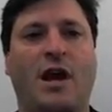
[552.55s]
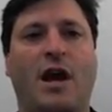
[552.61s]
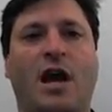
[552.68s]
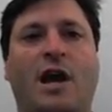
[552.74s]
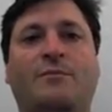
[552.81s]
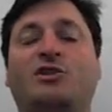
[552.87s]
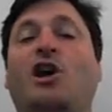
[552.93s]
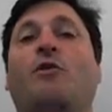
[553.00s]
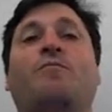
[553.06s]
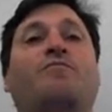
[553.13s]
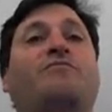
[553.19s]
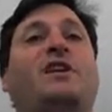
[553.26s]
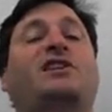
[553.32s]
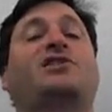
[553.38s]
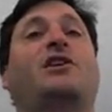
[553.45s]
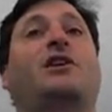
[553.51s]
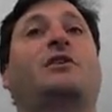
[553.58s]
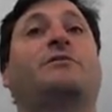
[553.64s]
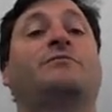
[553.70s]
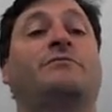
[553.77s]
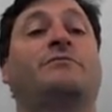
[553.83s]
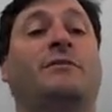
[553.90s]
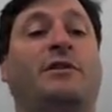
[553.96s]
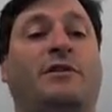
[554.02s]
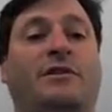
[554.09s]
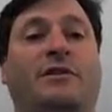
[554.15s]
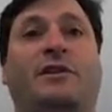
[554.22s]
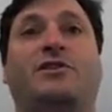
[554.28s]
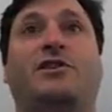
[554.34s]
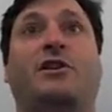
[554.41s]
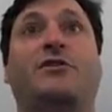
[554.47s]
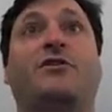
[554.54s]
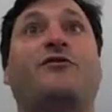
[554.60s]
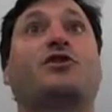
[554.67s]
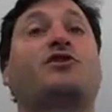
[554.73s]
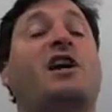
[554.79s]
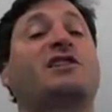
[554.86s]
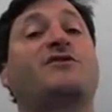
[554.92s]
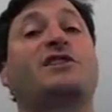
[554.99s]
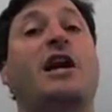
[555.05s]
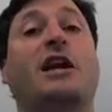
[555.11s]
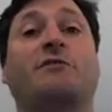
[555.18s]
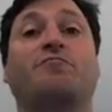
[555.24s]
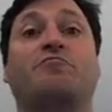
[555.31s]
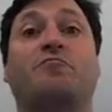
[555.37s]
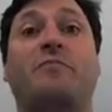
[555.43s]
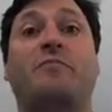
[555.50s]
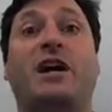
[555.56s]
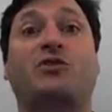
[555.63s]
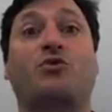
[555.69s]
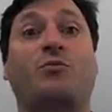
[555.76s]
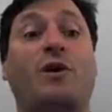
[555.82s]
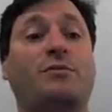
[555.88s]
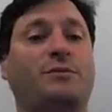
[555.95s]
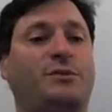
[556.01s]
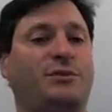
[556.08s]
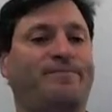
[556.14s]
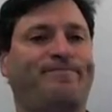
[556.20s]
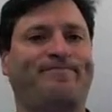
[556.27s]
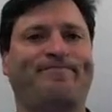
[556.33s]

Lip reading: So that's the first class of attack, password problems.